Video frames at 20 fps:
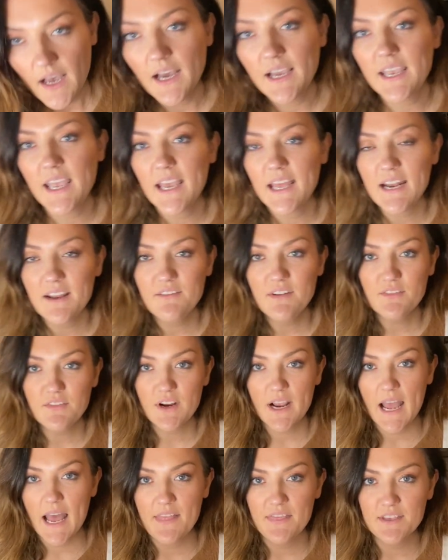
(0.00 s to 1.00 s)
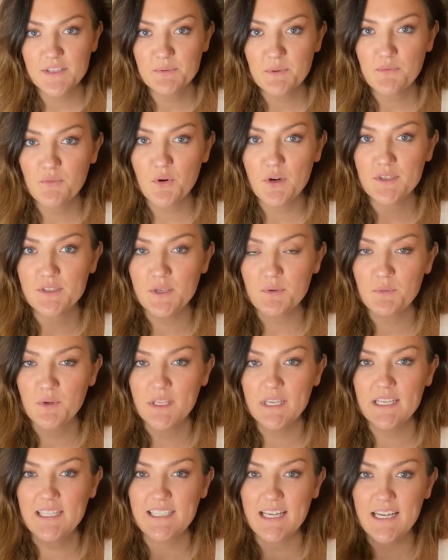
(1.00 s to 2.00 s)
Again, I've never had this before, so I'm
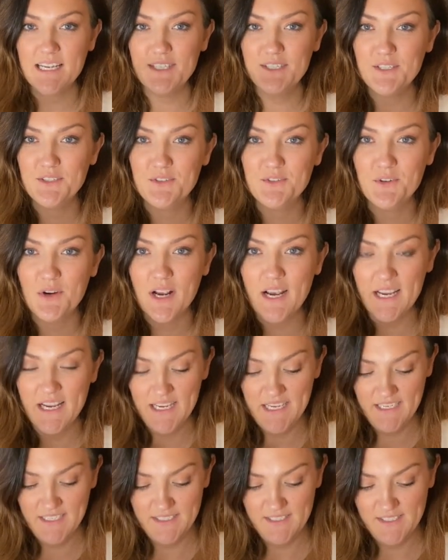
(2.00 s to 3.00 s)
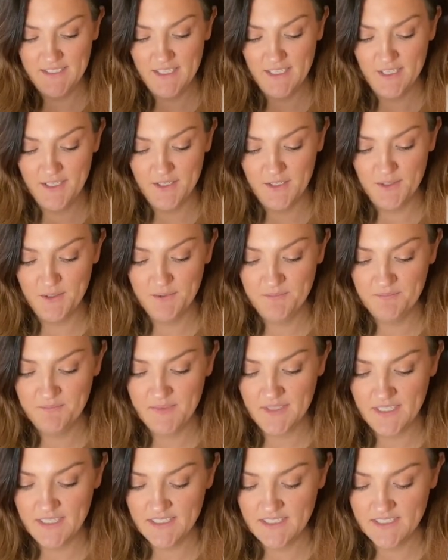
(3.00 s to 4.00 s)
really excited to try it. So
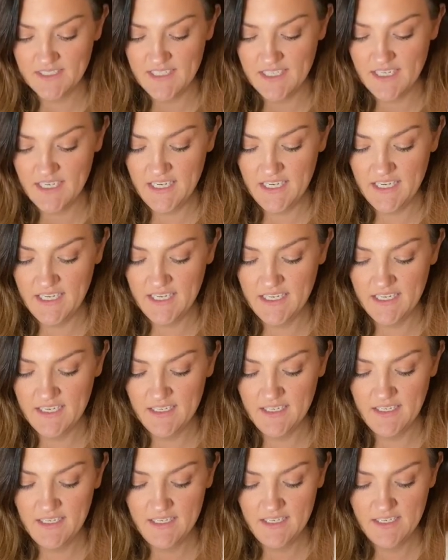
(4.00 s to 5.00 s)
let's dig in.